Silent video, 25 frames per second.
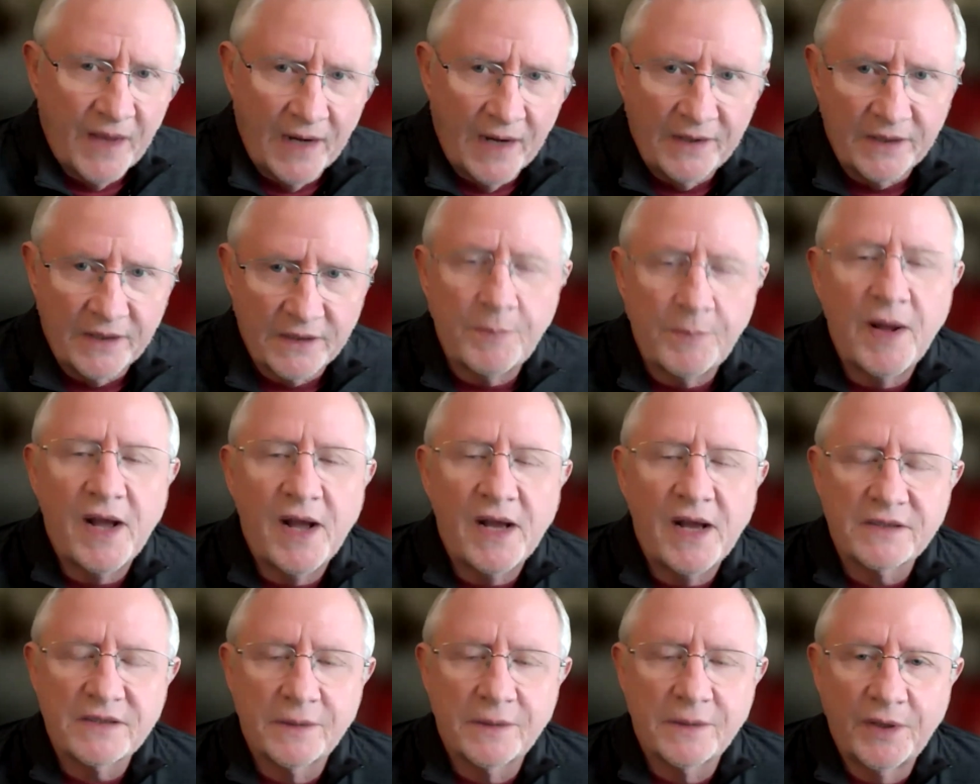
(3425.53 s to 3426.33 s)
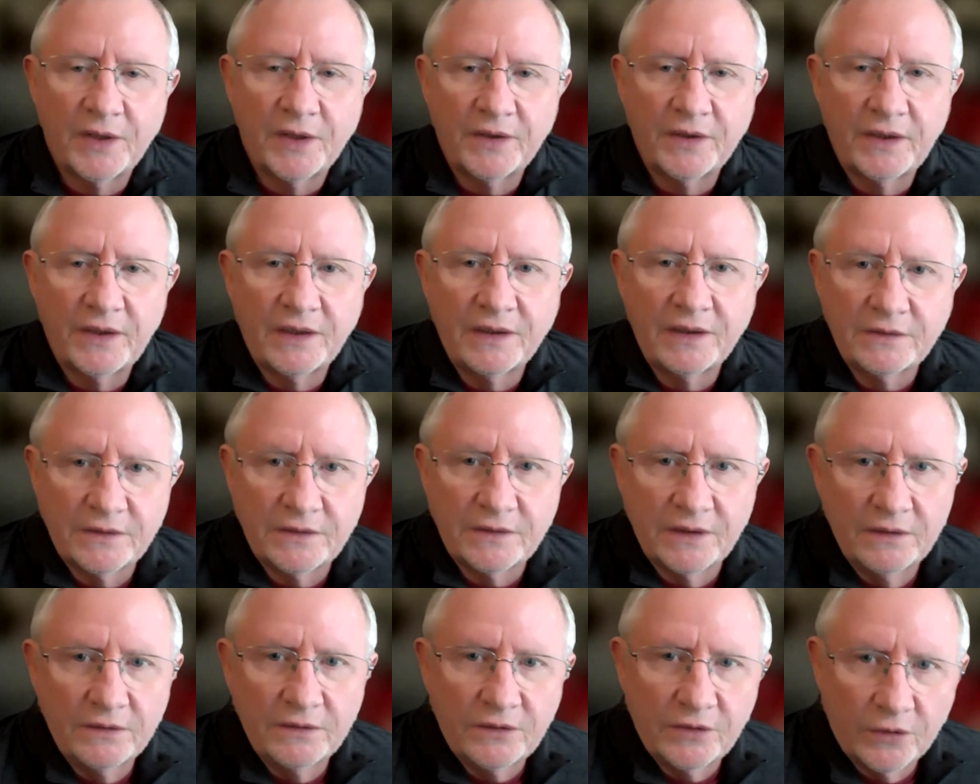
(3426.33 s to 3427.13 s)
and its
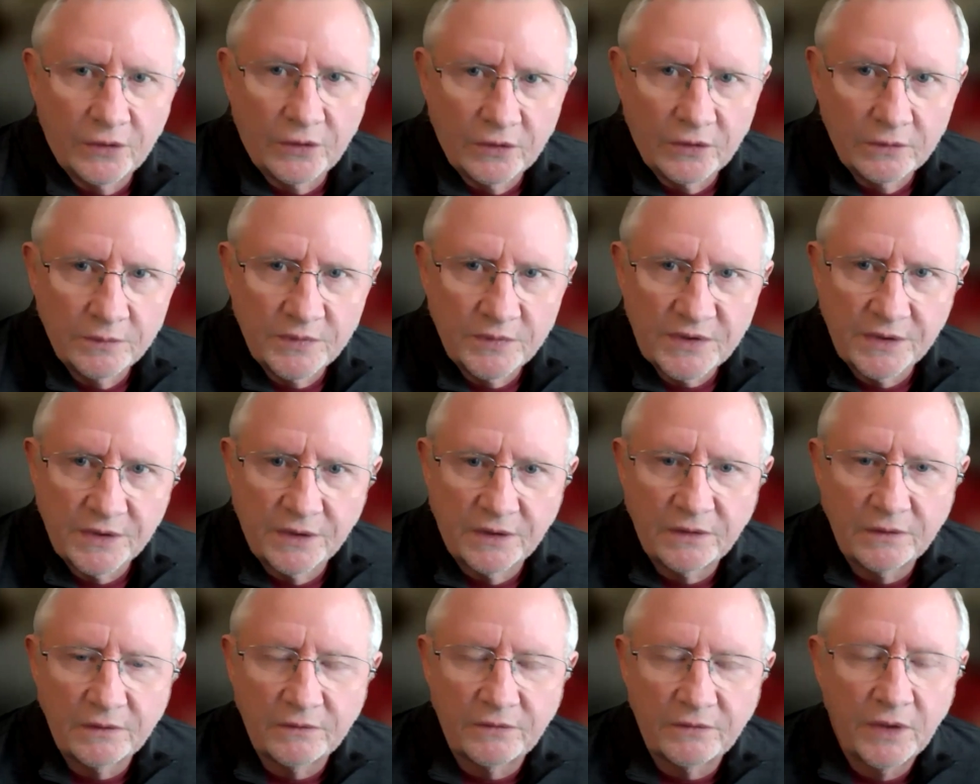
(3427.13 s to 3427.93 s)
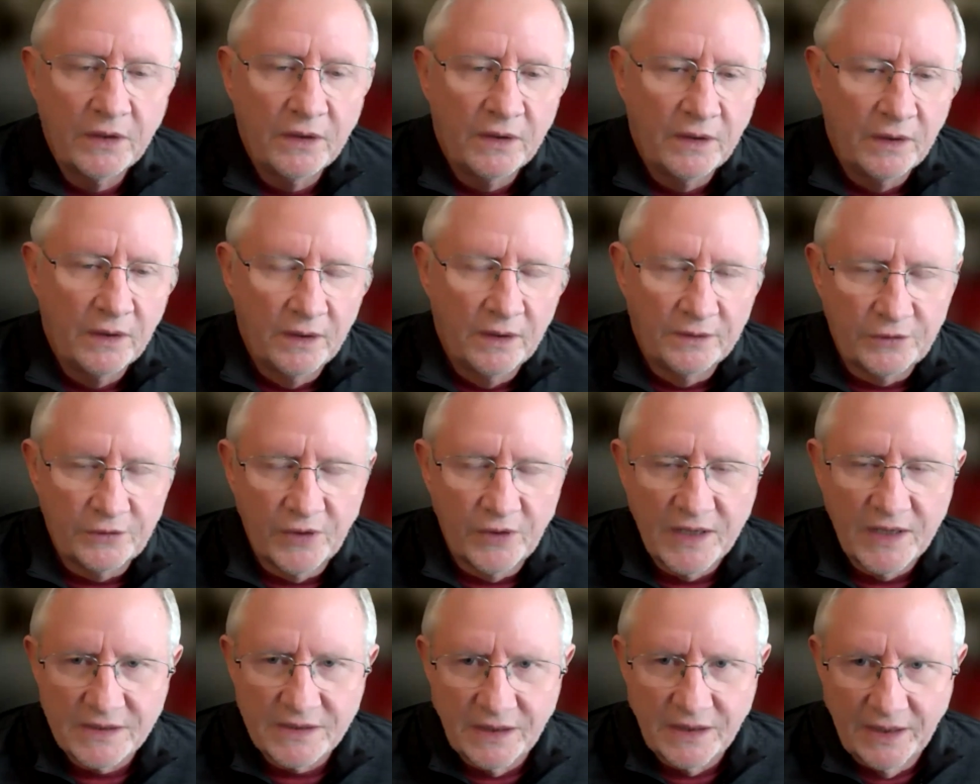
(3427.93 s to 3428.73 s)
possibilities in terms of
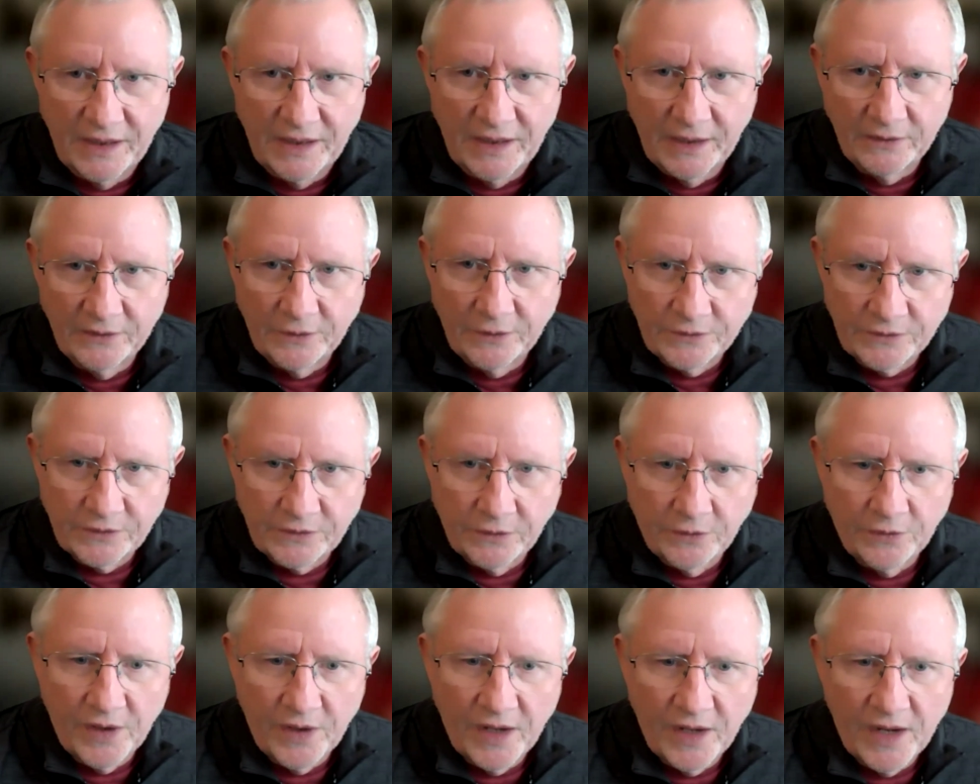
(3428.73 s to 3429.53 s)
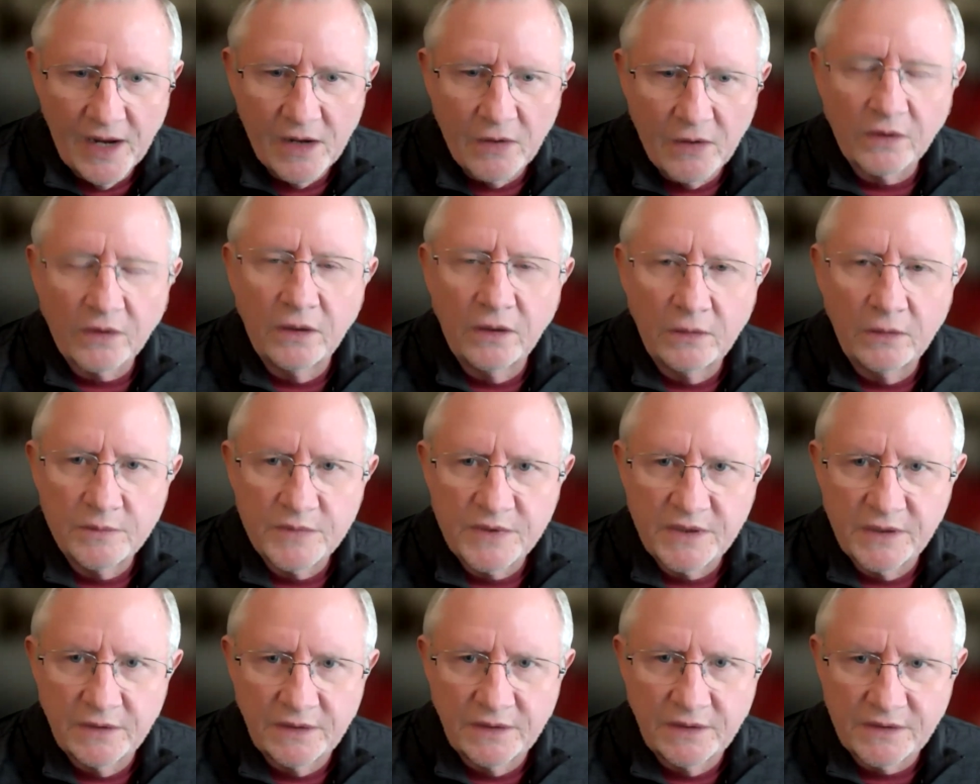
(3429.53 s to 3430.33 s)
translating those learning
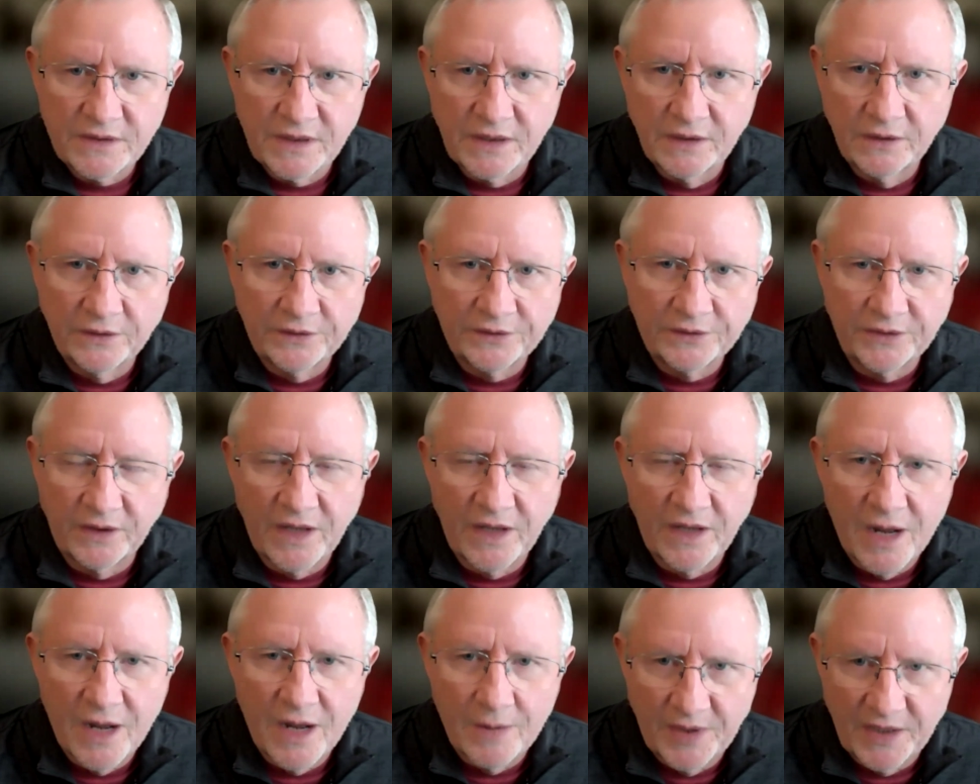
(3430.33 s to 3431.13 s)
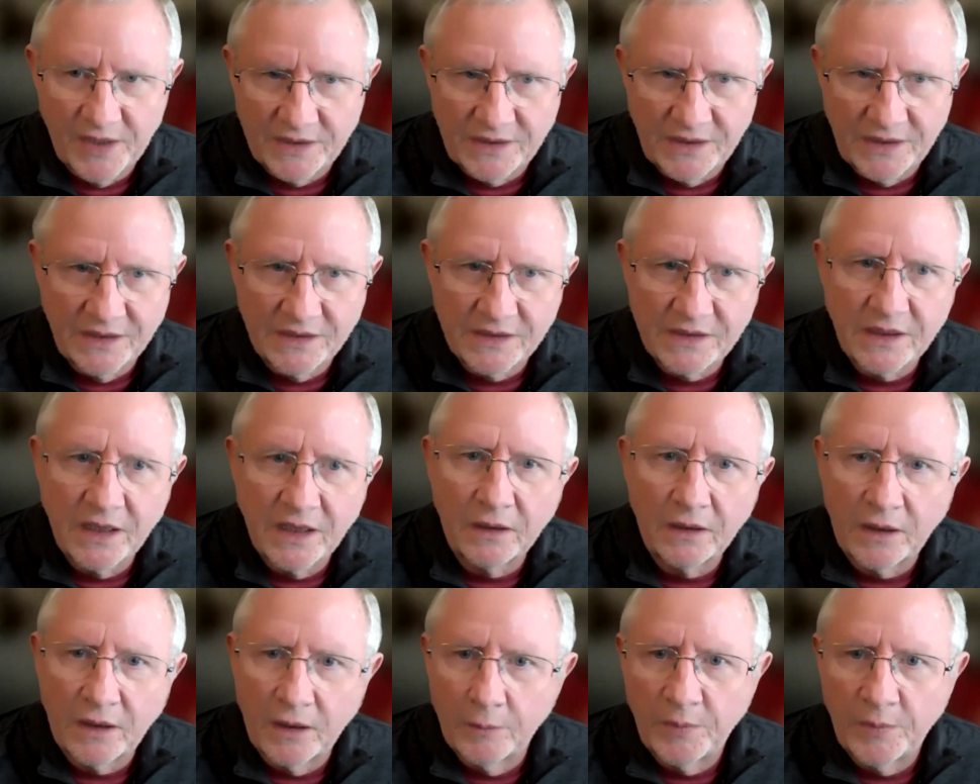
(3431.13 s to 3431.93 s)
outcomes into skills and
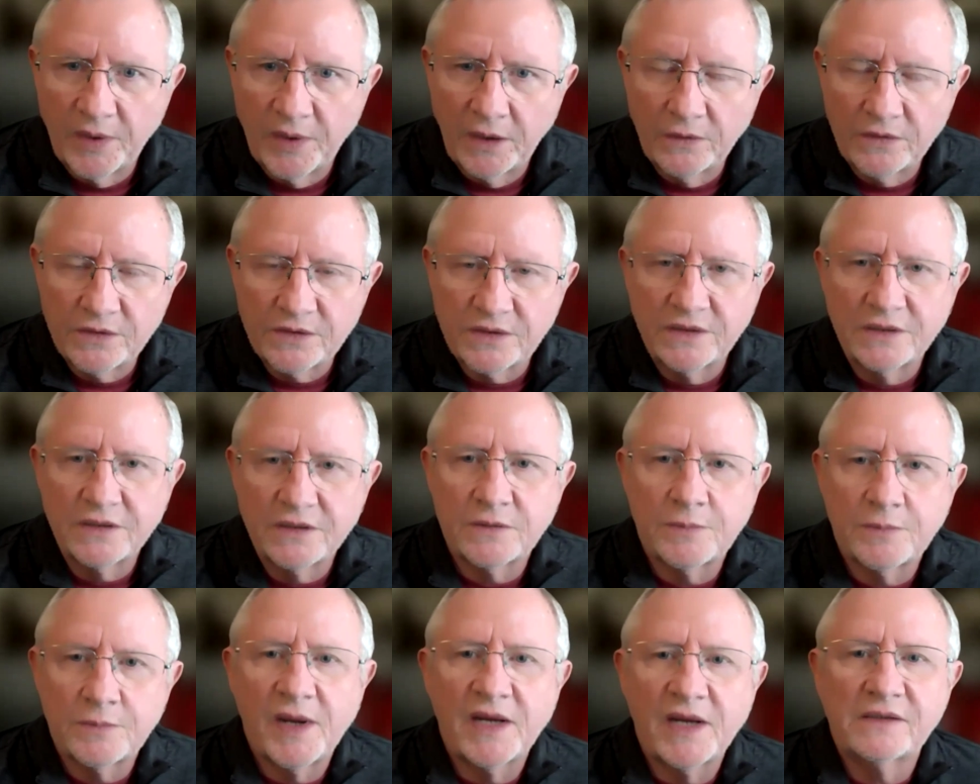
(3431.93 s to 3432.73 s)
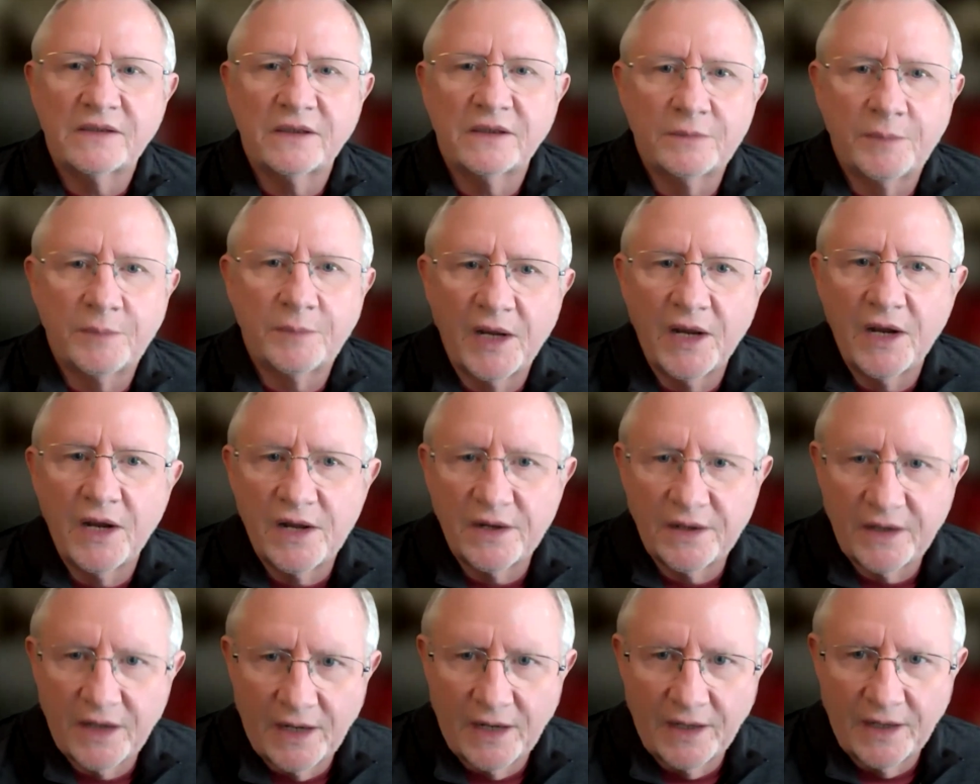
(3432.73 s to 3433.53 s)
competencies that can be used in spaces
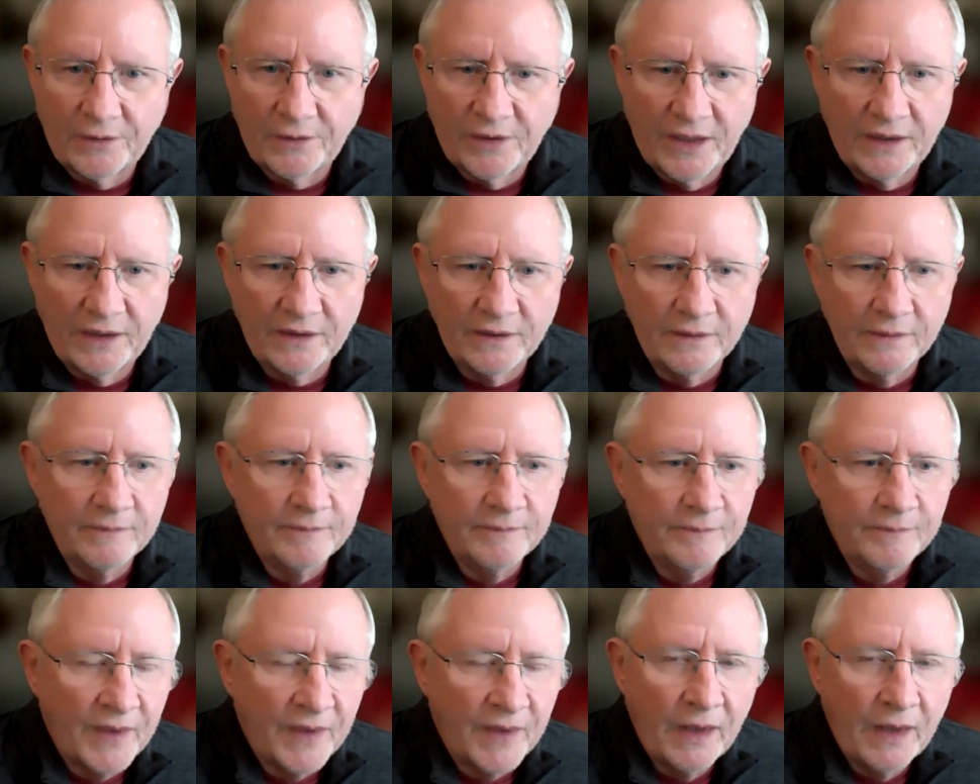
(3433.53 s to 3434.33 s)
beyond higher ed.